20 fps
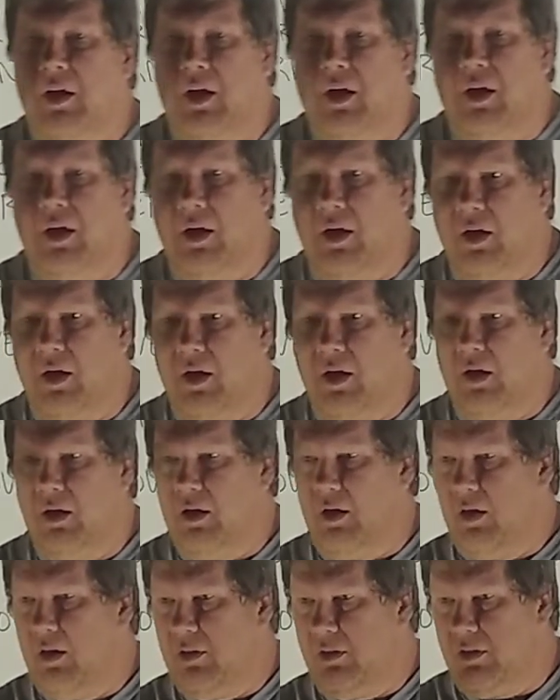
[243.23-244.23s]

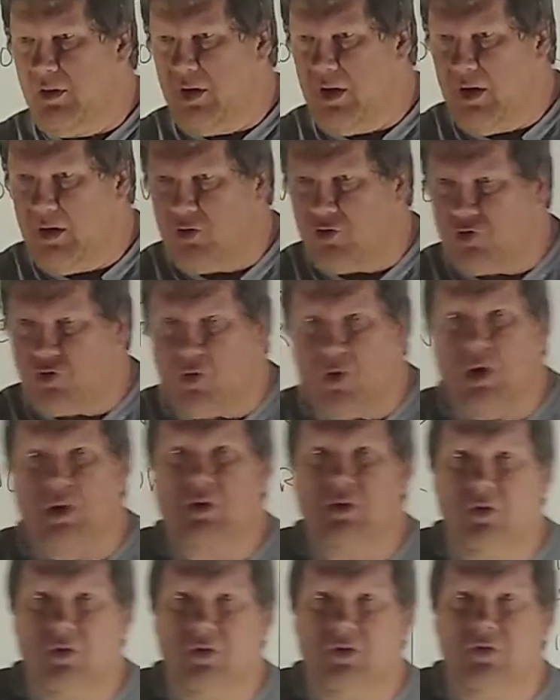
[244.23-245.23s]
The
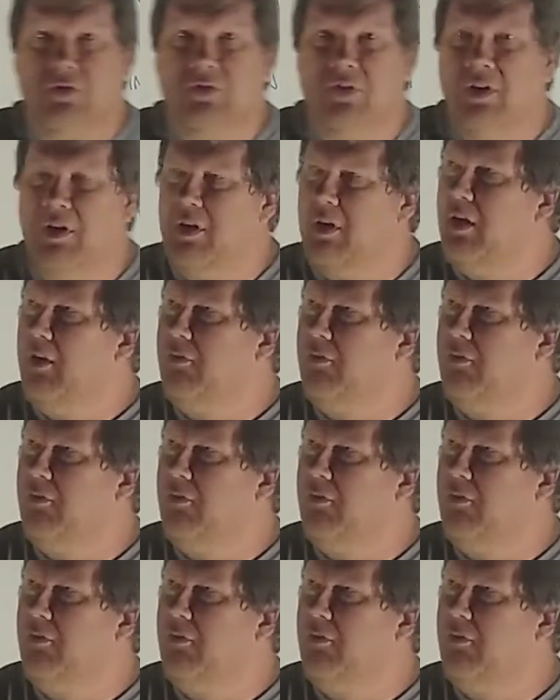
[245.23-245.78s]
truckers,